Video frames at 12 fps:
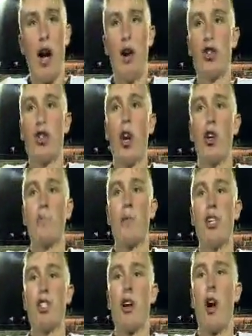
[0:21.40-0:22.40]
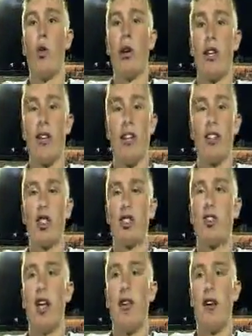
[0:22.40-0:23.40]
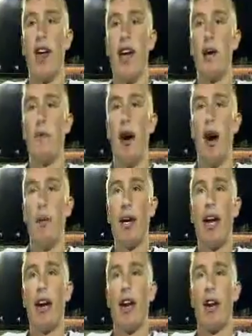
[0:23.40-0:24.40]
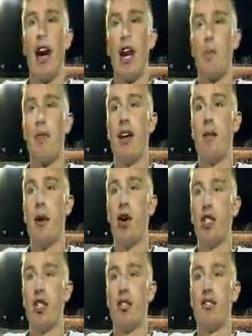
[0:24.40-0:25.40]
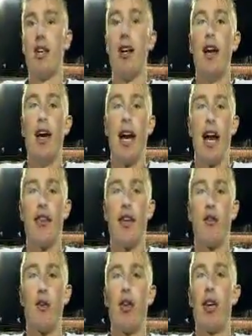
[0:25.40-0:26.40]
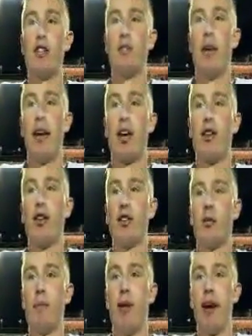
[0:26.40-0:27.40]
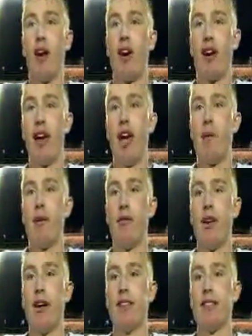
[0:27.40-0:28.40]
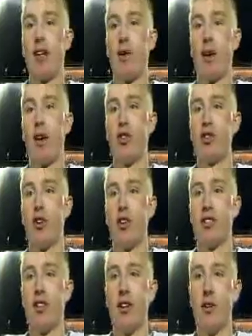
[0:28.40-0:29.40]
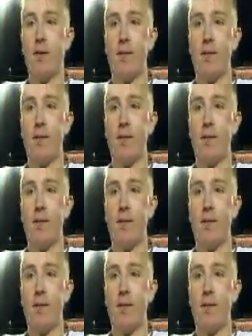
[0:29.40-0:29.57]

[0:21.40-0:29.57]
Coach preached all week that it's just another game. We can't get caught up in the emotions. And I think really just playing loose, we played our game and we did exactly what Coach told us to do.